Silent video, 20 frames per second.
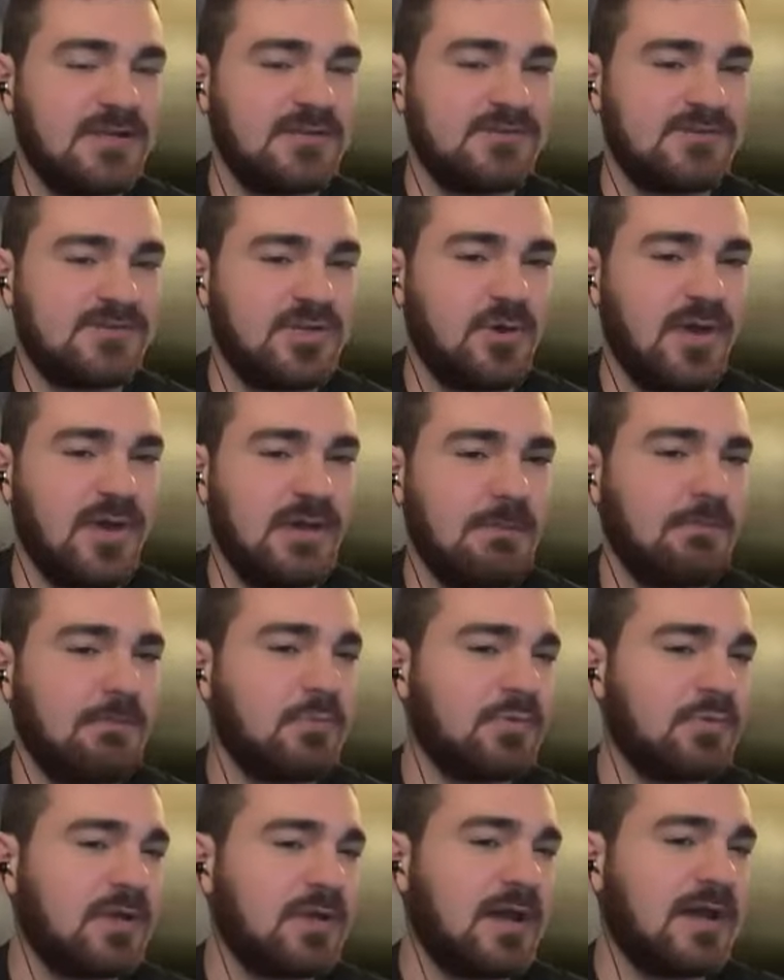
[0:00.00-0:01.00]
And so I
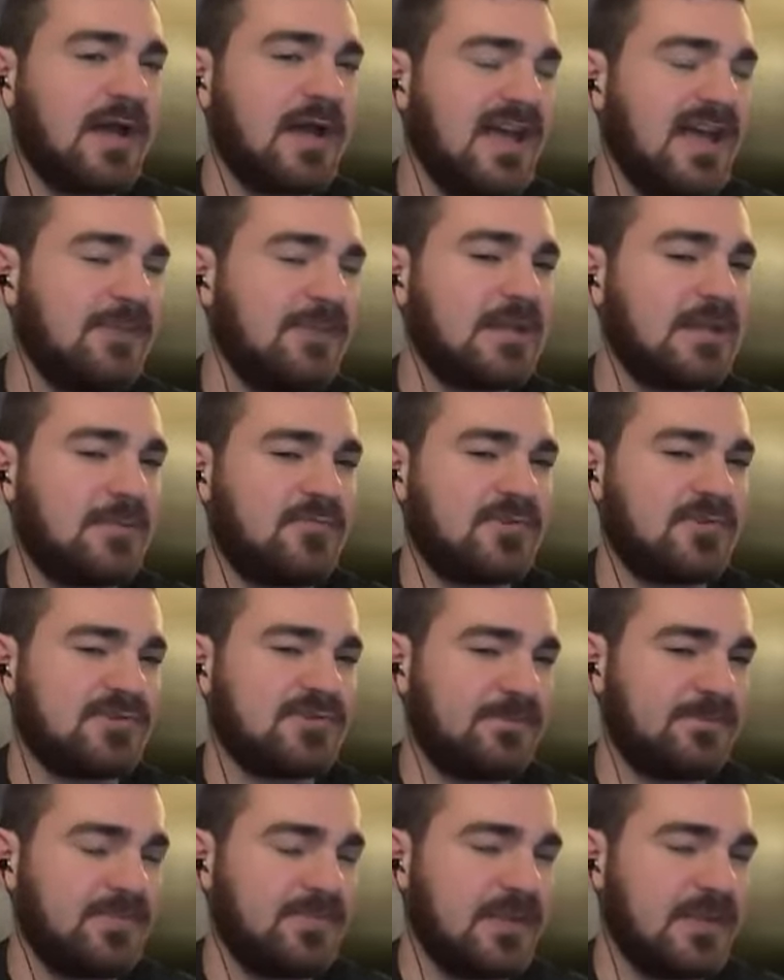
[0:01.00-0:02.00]
got hyped up for
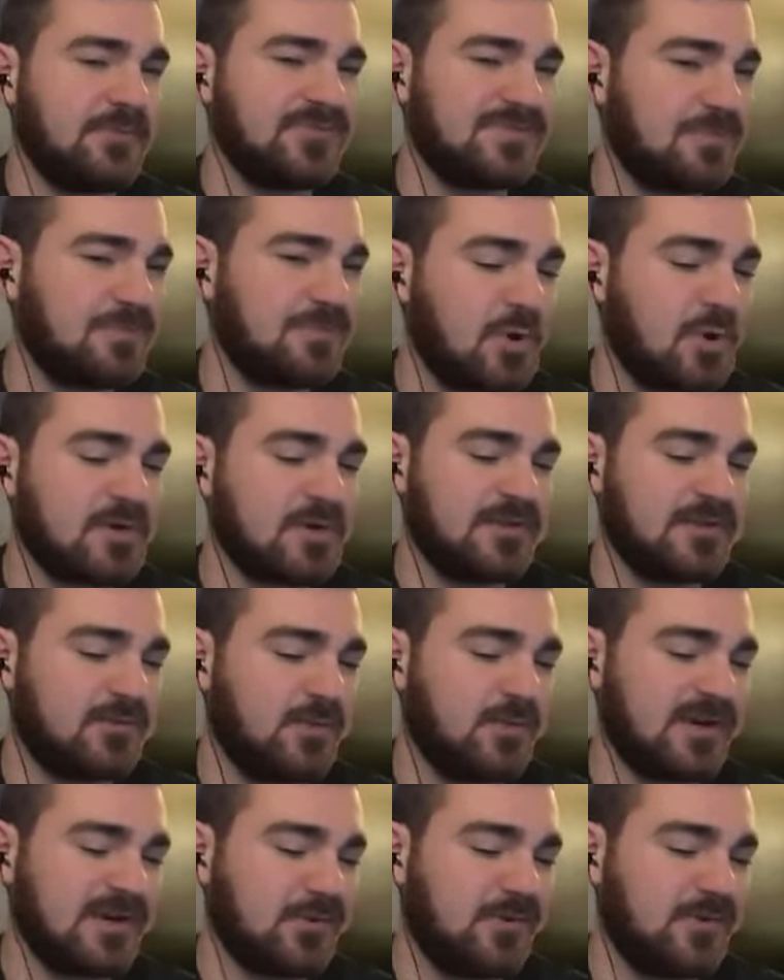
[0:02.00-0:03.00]
something that was more than
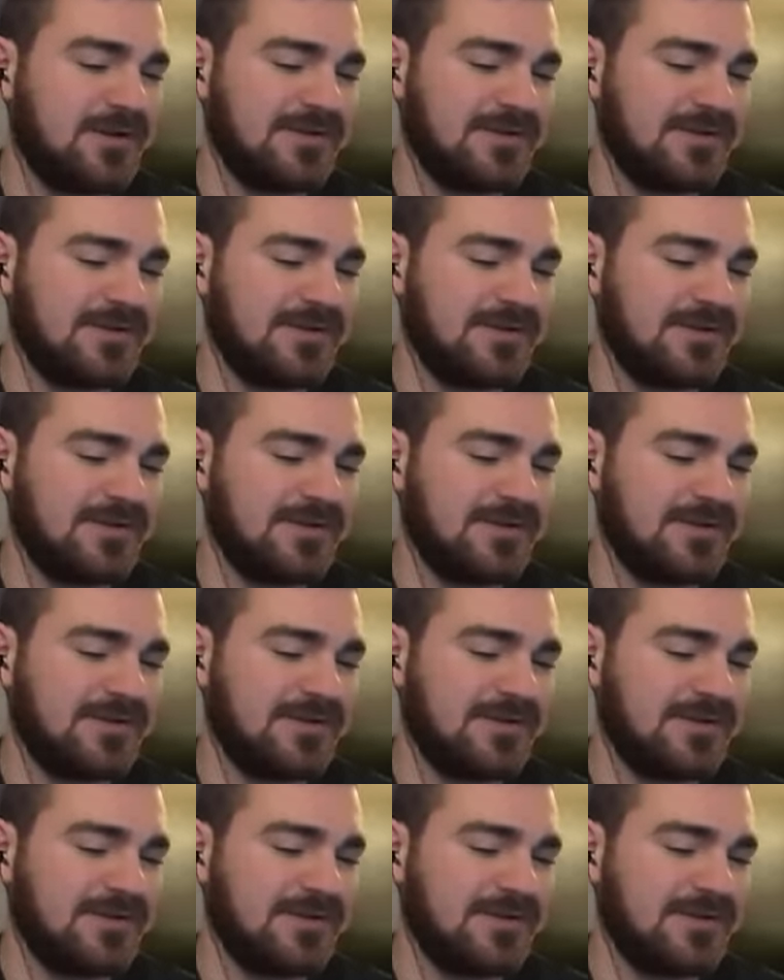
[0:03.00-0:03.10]
what it